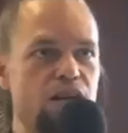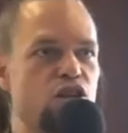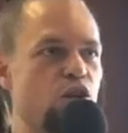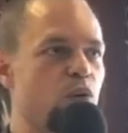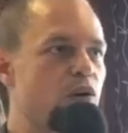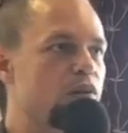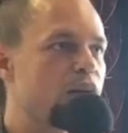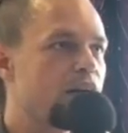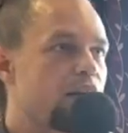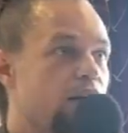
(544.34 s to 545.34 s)
that into the
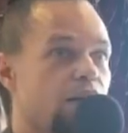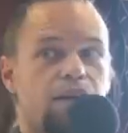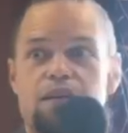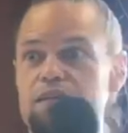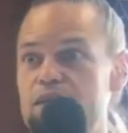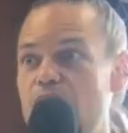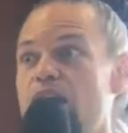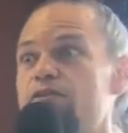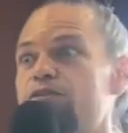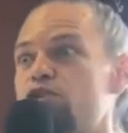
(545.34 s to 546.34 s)
world,
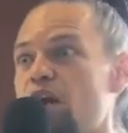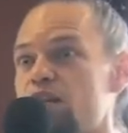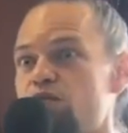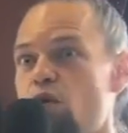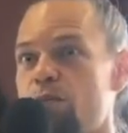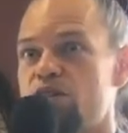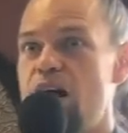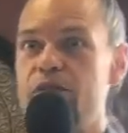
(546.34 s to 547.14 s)
life transforms.